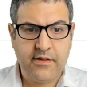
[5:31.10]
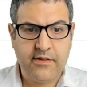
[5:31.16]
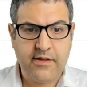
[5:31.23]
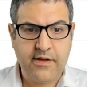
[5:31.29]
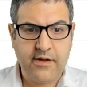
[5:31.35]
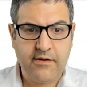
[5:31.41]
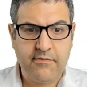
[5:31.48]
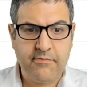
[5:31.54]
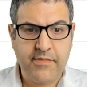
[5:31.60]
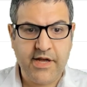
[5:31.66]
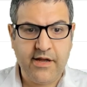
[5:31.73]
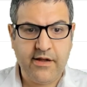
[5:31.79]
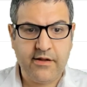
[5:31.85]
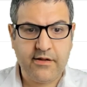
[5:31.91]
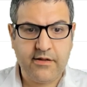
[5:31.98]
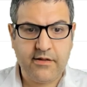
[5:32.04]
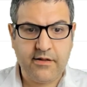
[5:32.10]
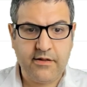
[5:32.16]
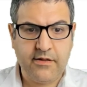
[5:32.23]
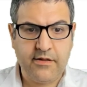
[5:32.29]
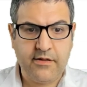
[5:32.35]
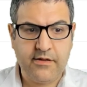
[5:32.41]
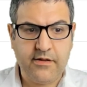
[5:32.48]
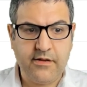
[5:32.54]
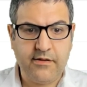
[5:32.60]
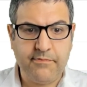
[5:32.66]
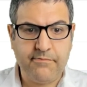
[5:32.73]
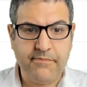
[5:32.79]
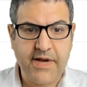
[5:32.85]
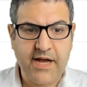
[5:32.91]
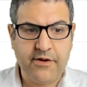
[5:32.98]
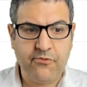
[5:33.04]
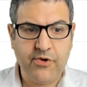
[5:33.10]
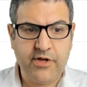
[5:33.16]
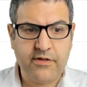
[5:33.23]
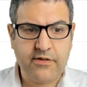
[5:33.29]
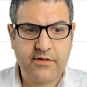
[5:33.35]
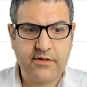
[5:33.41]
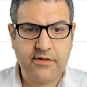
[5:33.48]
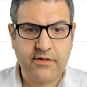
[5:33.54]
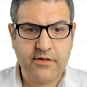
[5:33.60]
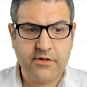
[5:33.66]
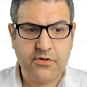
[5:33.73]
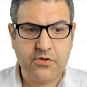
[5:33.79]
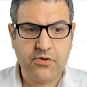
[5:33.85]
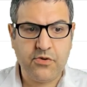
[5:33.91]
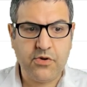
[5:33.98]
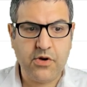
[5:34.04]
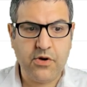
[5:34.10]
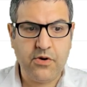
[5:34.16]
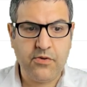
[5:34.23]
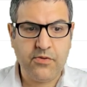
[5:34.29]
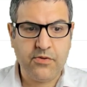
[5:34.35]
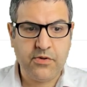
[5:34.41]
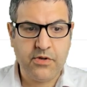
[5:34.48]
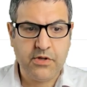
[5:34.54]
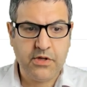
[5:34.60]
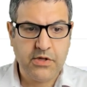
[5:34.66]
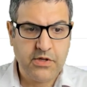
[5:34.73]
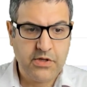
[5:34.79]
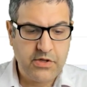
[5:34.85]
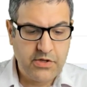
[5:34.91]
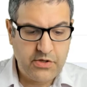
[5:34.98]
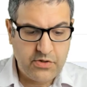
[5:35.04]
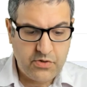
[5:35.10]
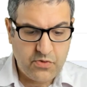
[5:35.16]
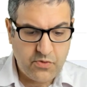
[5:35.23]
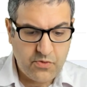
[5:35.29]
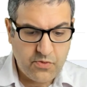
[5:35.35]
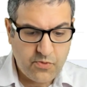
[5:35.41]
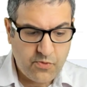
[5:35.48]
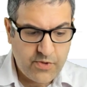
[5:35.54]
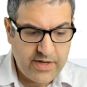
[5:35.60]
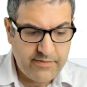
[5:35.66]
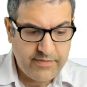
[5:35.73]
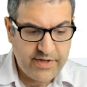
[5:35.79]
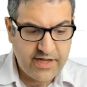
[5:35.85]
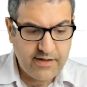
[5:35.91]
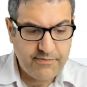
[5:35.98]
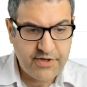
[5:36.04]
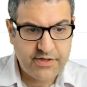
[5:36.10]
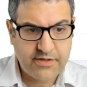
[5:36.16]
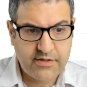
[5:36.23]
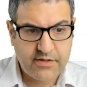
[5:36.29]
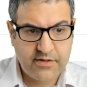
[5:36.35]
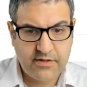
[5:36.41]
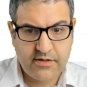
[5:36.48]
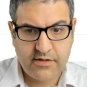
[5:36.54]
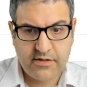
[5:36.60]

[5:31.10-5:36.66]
then make the bandwidth to go to 1 megabit.